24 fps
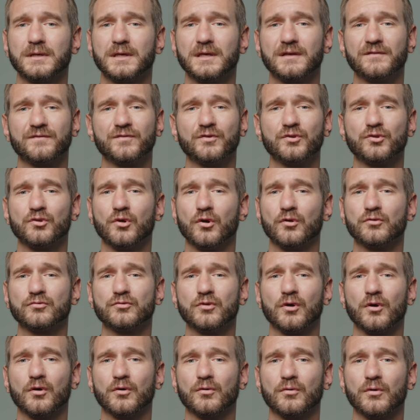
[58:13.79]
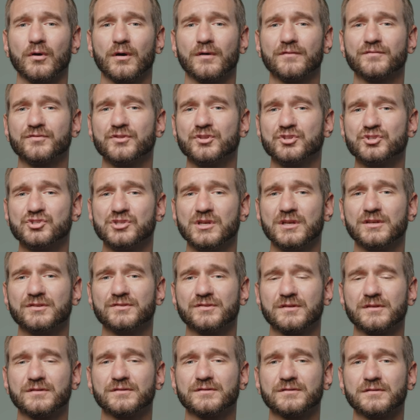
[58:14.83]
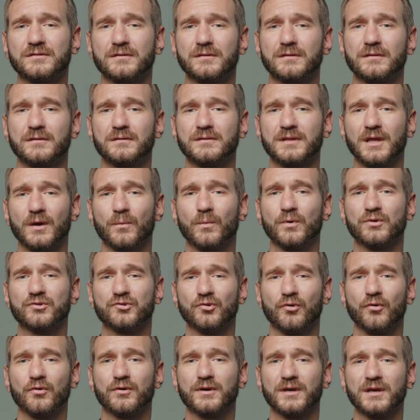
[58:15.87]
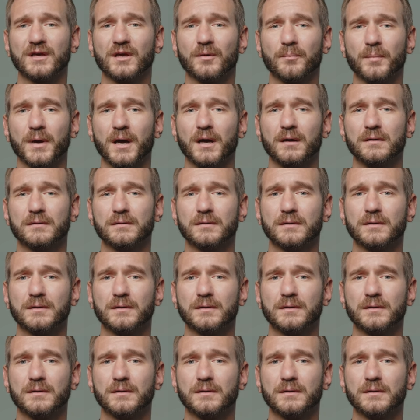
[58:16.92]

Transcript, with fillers: if you don't know of the Jesus that we're talking about,